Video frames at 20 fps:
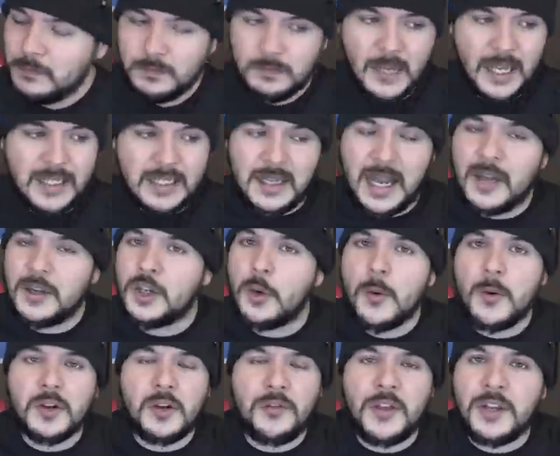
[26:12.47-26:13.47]
It's not doing
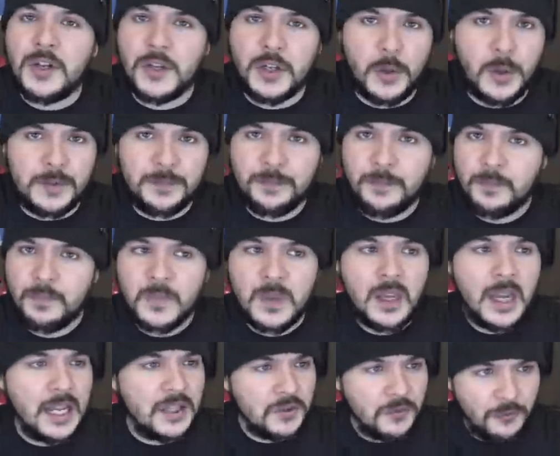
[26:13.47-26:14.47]
what you think you're doing.
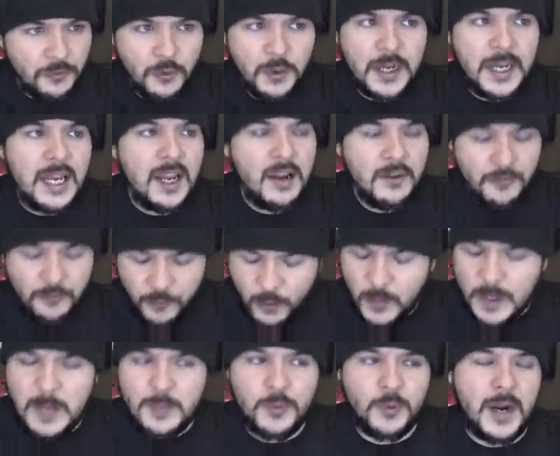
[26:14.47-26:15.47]
It's free,
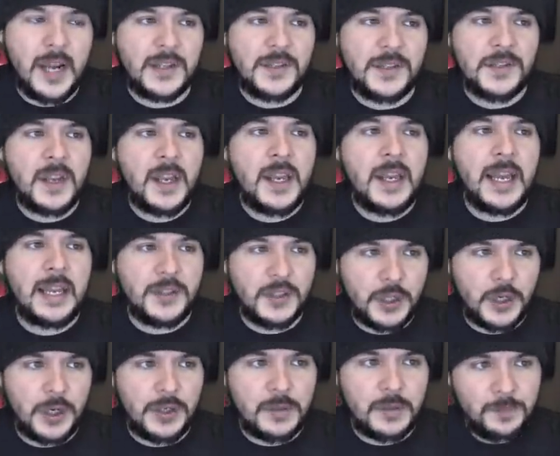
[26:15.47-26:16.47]
free press. It's
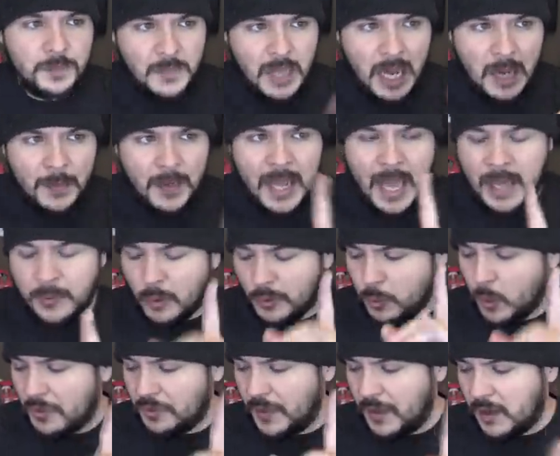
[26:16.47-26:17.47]
good. I'm going to end with
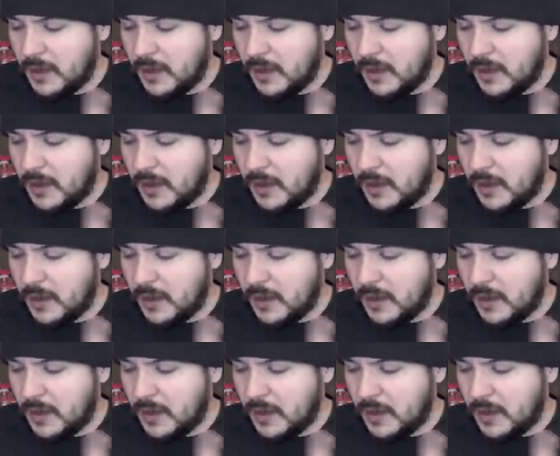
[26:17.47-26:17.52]
one thing.